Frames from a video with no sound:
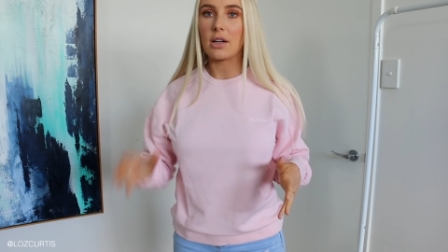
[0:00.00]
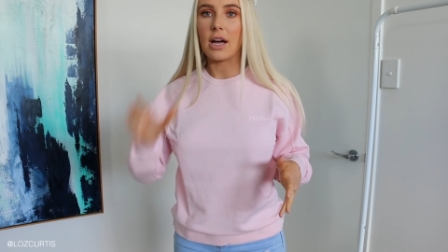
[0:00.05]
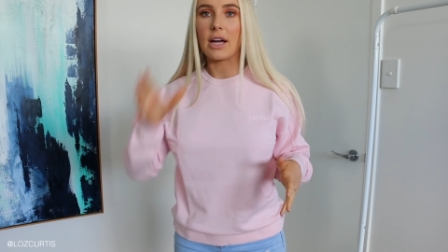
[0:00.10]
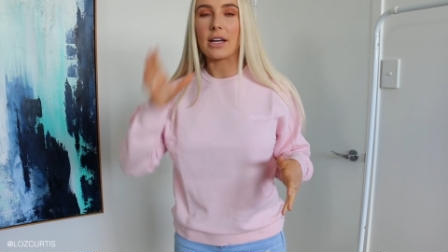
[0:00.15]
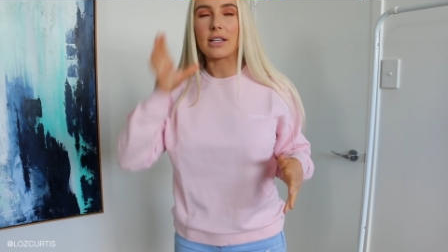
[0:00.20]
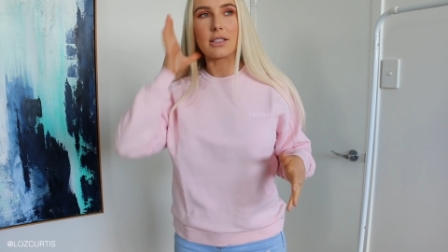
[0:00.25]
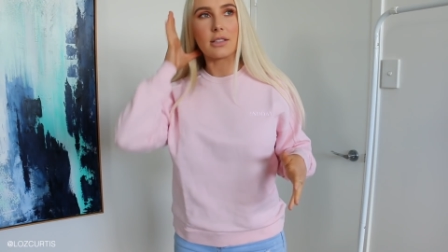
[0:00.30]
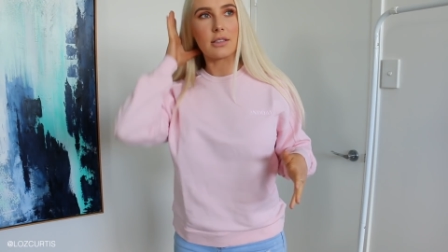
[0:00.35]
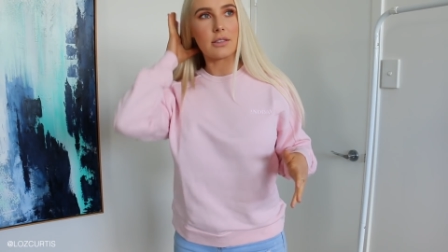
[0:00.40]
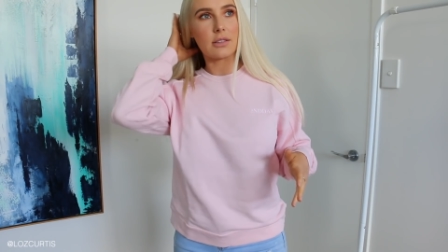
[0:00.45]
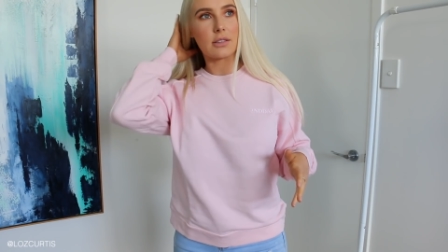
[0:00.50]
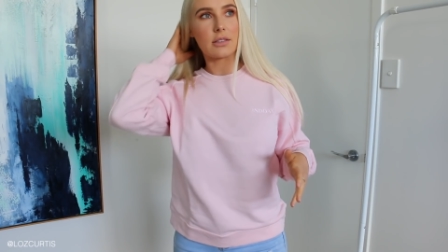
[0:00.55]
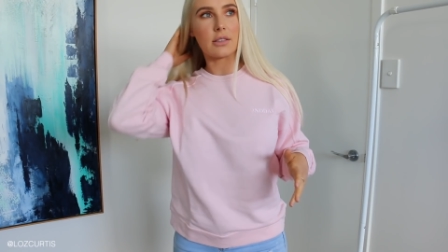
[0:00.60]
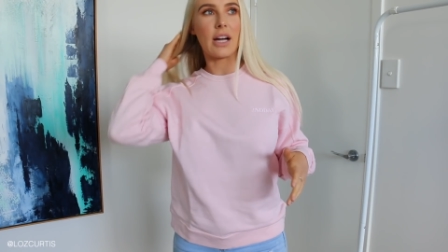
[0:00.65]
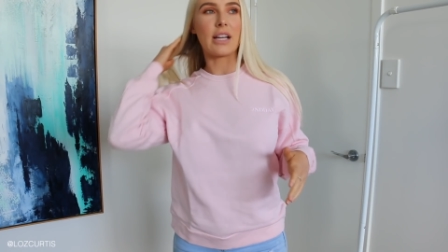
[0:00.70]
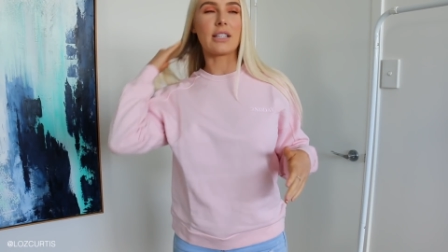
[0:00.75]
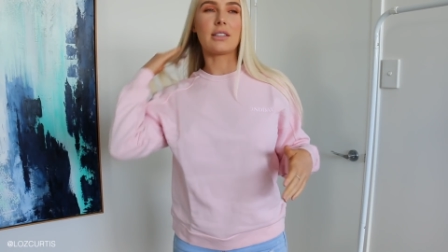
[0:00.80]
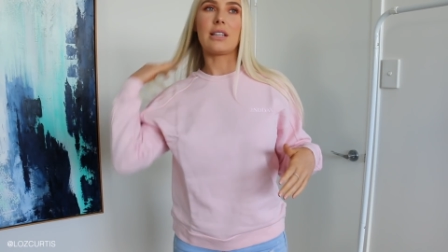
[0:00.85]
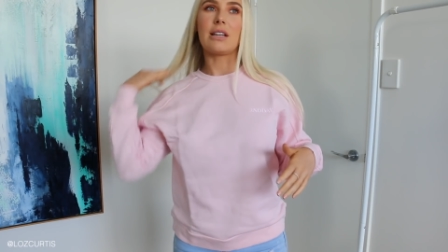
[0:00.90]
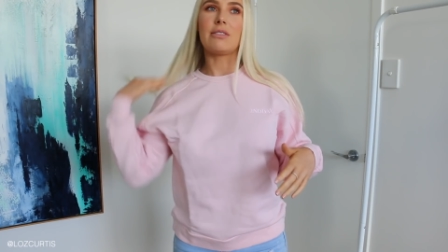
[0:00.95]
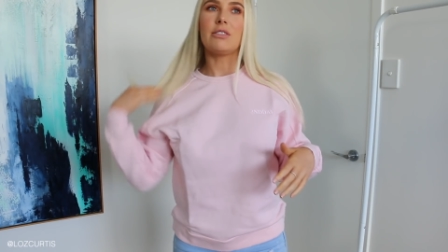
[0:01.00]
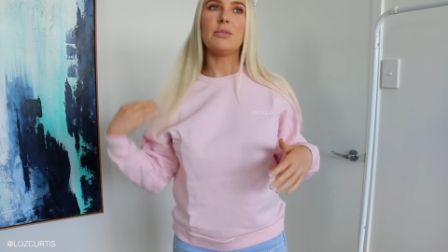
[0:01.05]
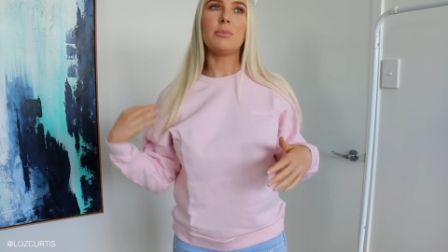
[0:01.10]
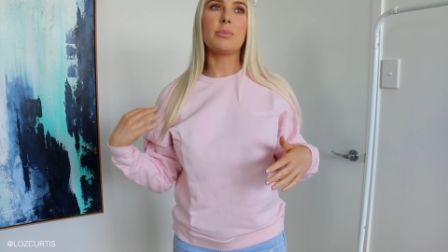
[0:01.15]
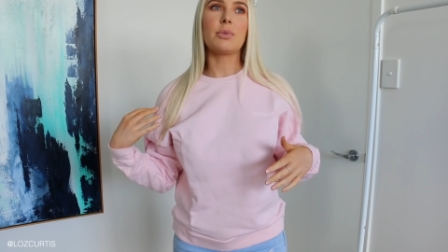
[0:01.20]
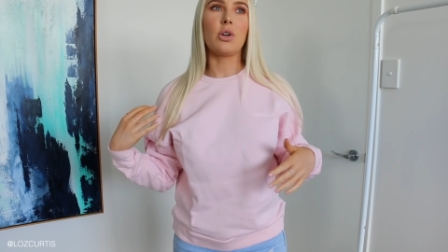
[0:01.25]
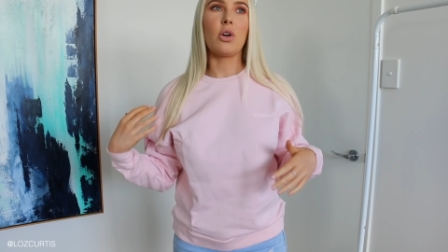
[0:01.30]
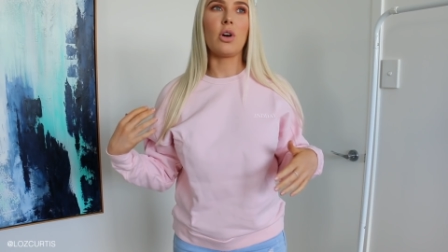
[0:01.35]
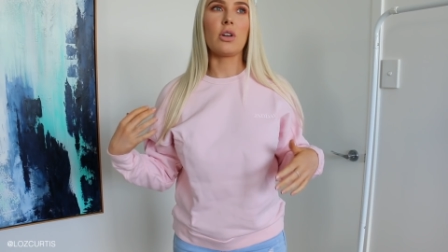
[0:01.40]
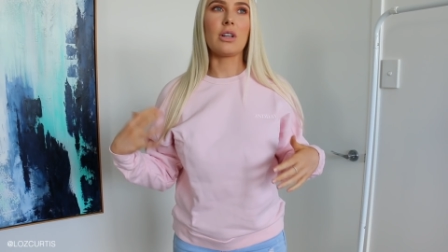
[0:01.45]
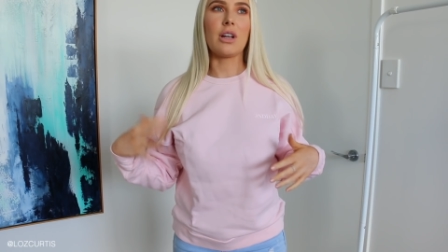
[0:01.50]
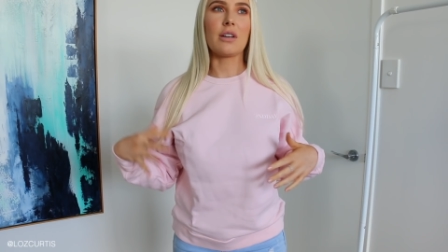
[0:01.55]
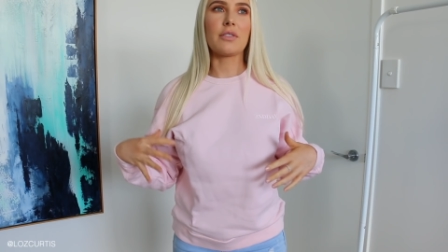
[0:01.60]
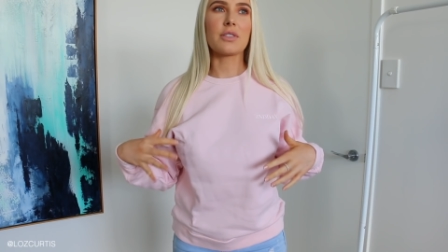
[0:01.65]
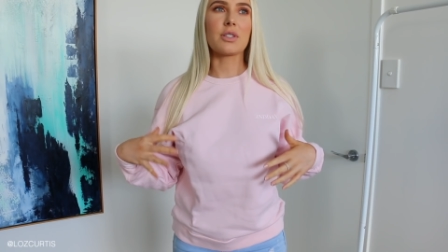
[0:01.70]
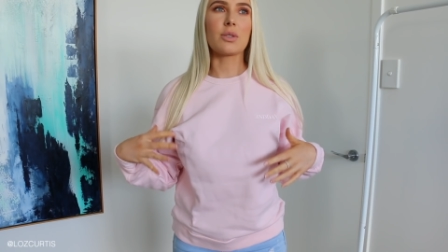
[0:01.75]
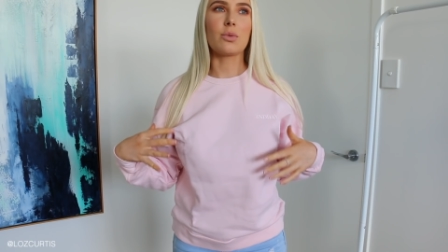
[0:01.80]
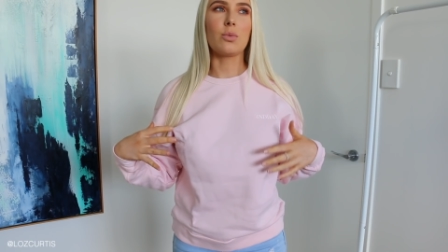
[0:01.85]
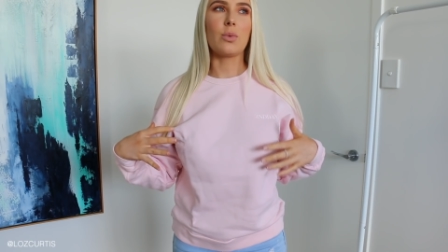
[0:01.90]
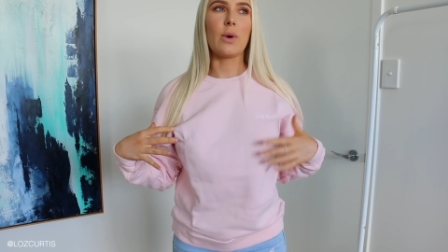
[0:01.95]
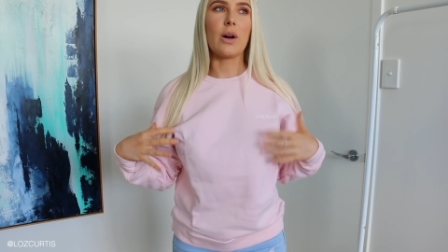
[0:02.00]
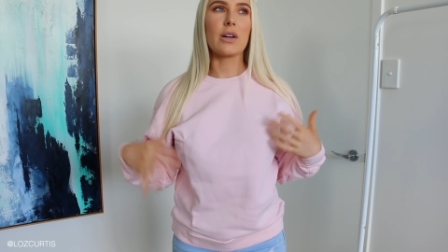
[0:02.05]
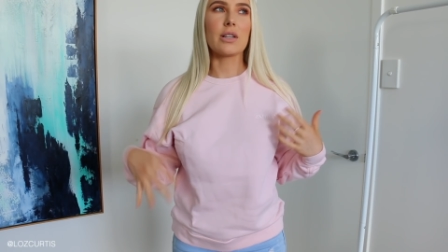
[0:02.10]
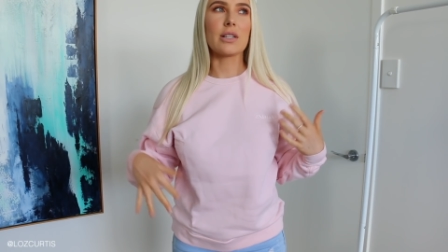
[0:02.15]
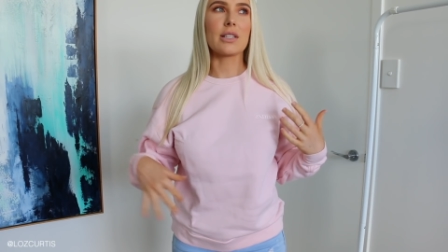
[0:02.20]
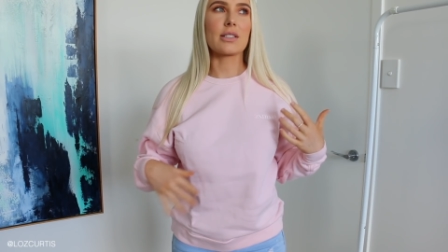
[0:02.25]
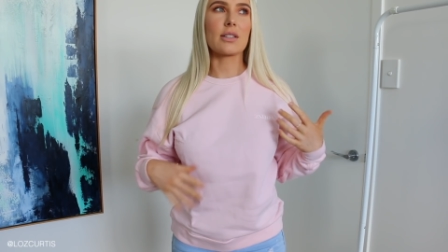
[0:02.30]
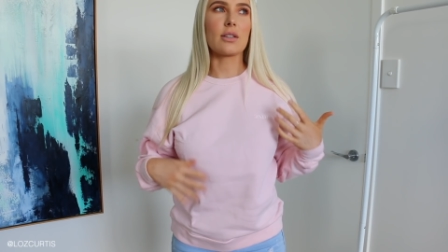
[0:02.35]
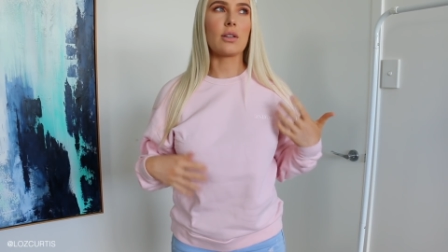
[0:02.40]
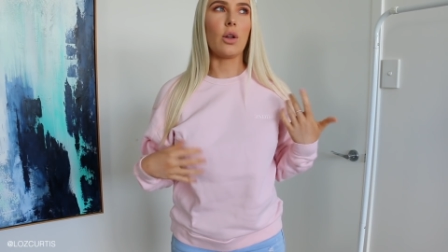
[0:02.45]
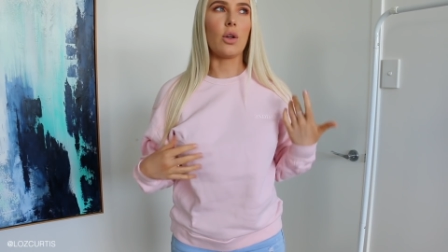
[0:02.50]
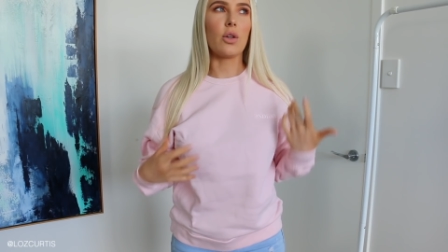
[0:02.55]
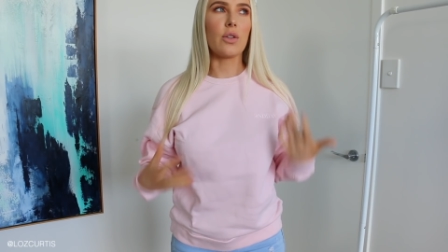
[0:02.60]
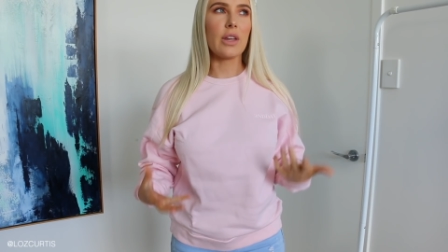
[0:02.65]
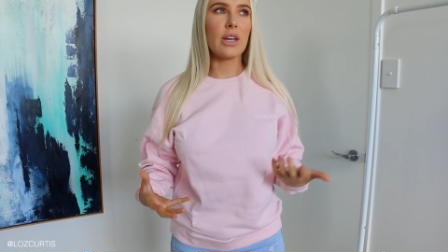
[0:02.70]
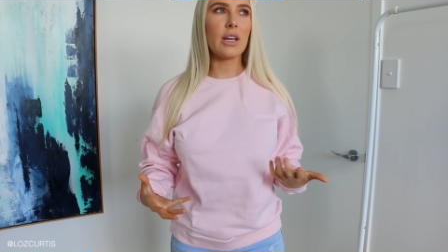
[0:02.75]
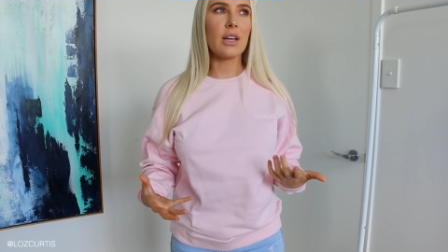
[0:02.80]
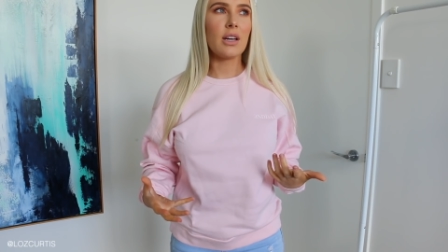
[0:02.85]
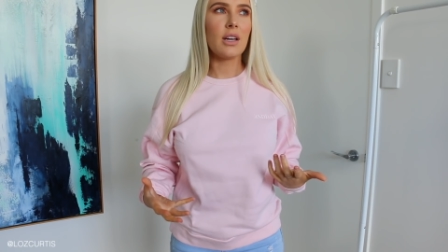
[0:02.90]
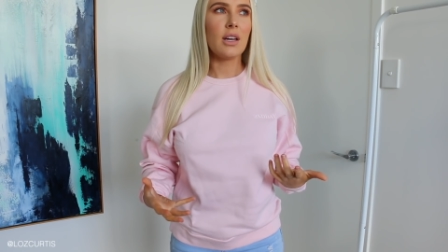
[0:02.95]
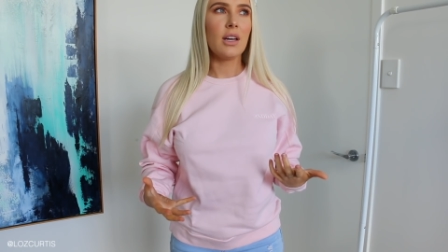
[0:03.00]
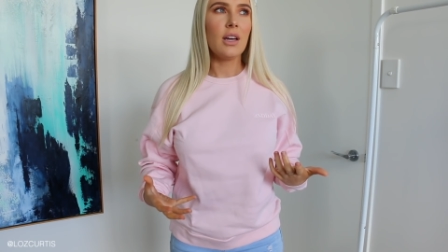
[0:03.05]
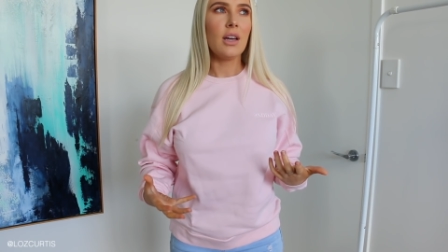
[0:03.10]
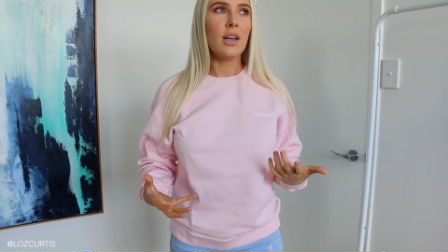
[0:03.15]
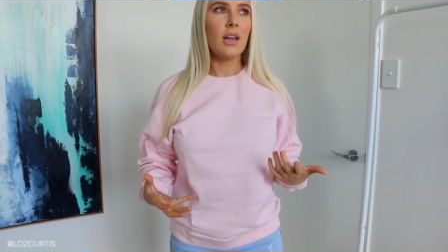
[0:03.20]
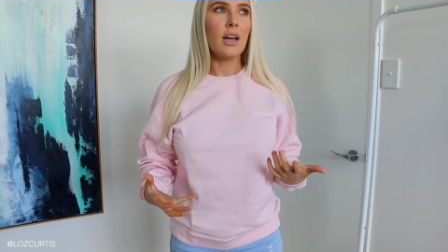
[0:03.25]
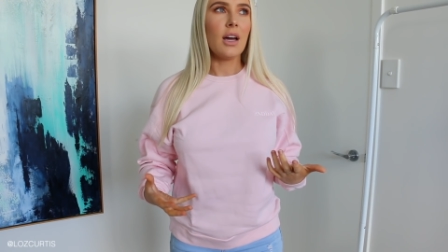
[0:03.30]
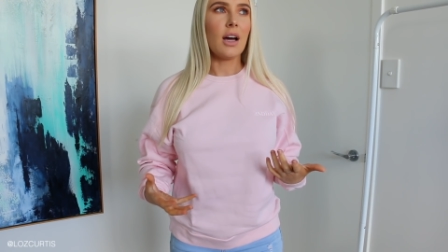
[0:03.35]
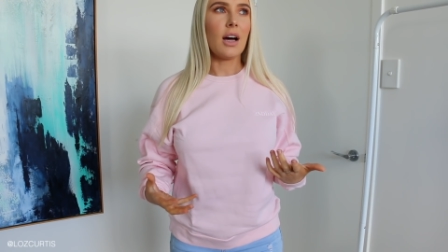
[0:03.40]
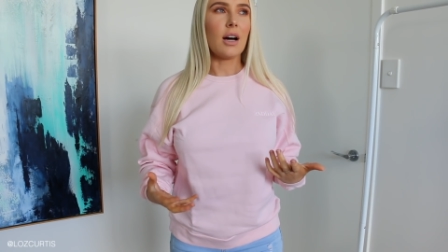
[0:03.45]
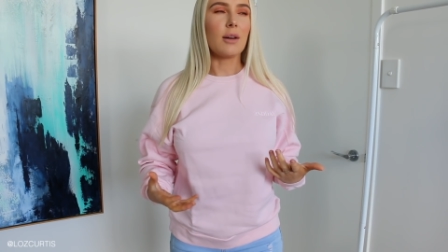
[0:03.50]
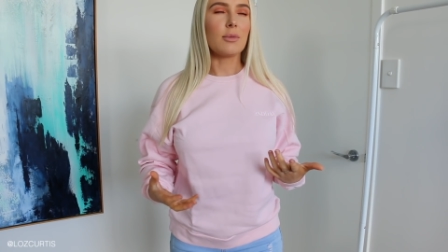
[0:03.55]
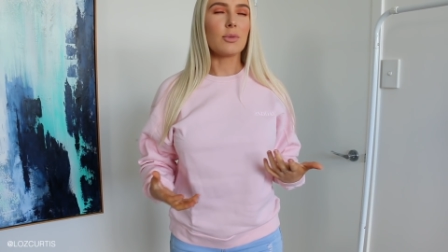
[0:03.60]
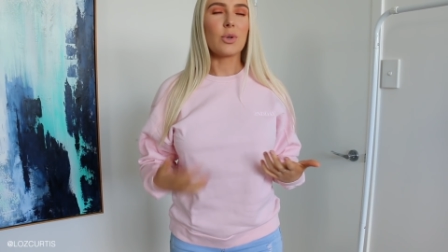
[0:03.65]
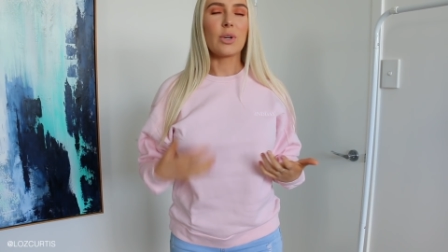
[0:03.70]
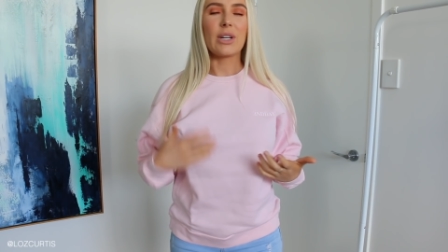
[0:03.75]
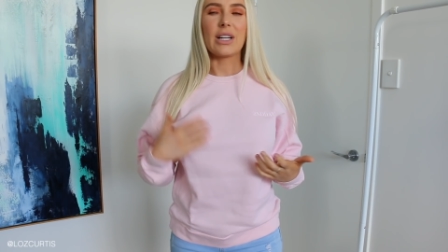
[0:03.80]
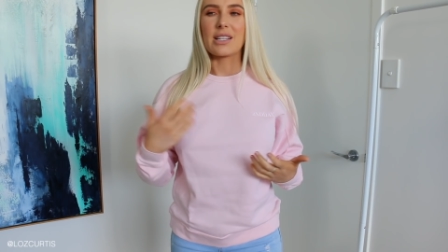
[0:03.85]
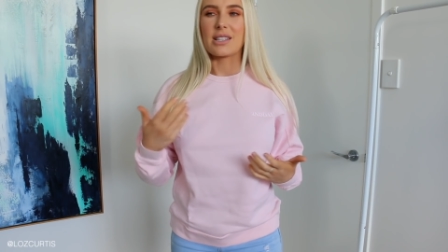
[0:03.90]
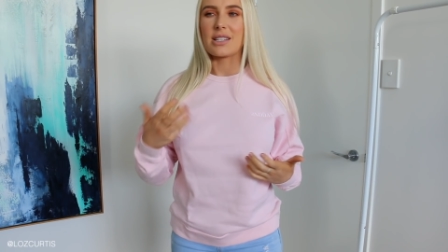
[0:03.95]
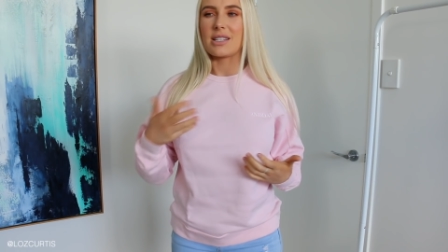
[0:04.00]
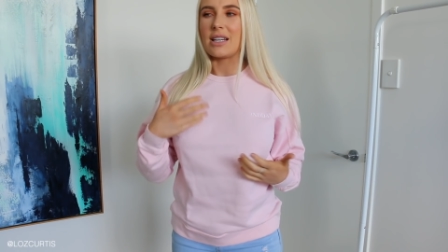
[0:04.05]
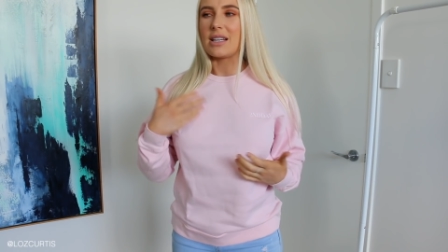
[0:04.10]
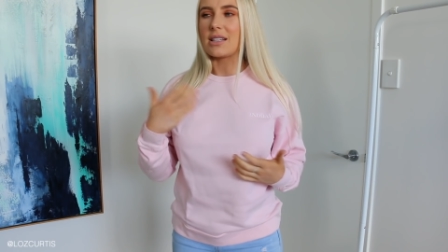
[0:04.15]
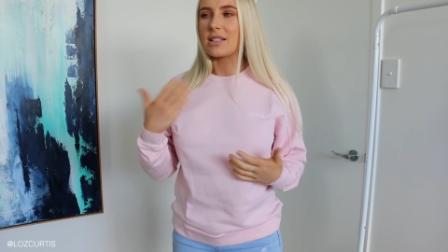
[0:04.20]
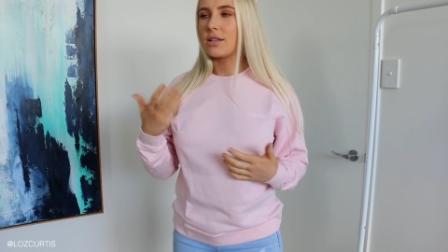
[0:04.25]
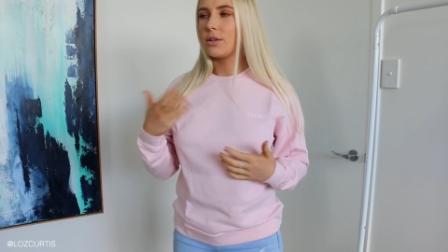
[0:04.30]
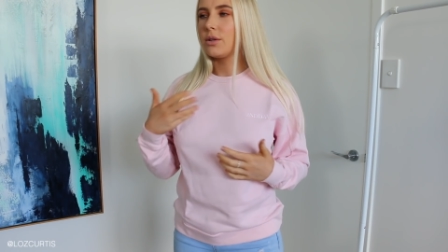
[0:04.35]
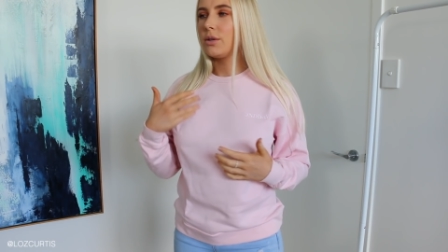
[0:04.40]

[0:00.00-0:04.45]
I, I love it, but not enough to wear it as clothing. Um, when I sneeze.